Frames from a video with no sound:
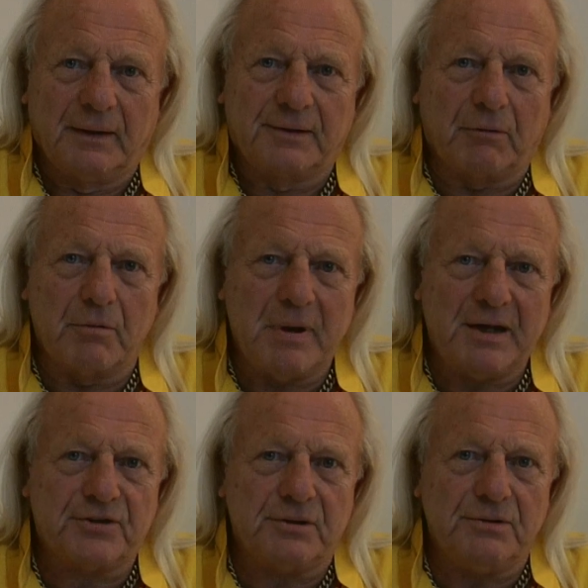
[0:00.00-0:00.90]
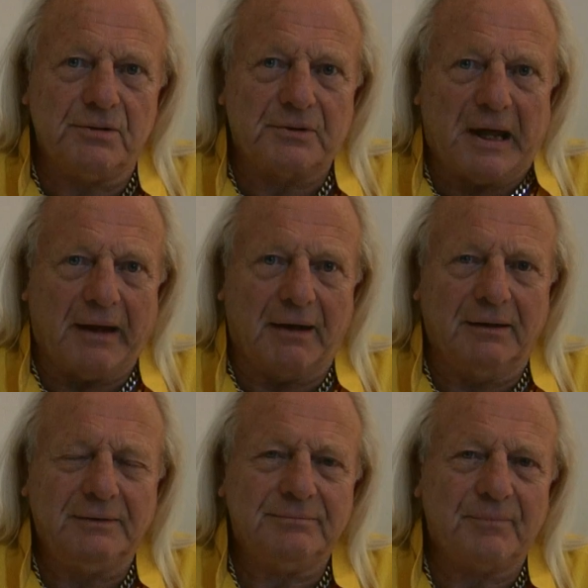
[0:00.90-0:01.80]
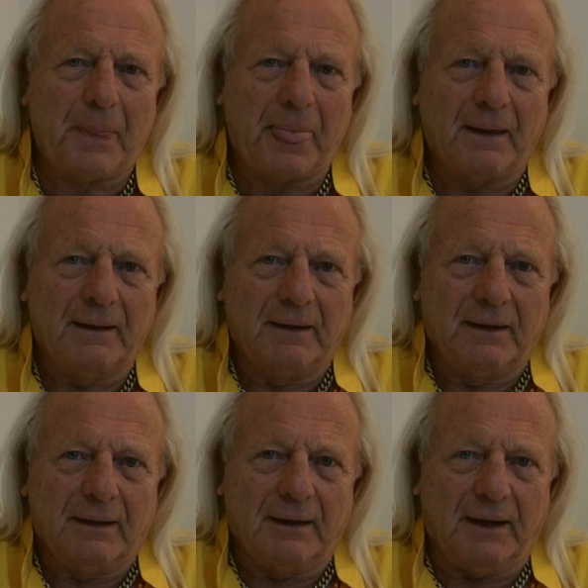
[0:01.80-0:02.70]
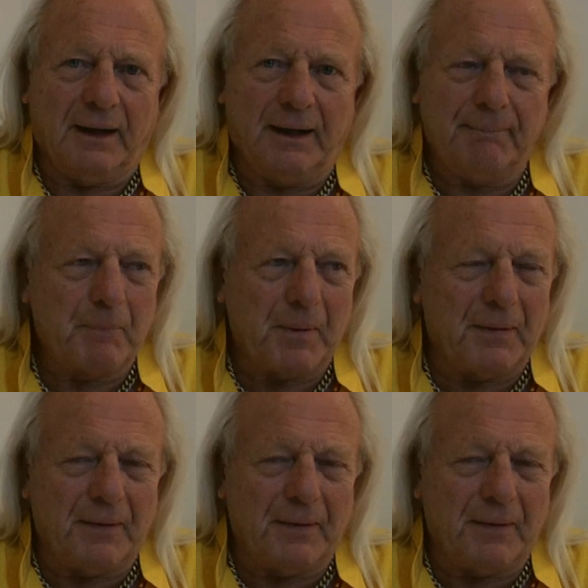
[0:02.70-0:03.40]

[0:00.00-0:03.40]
So imagine you're there, and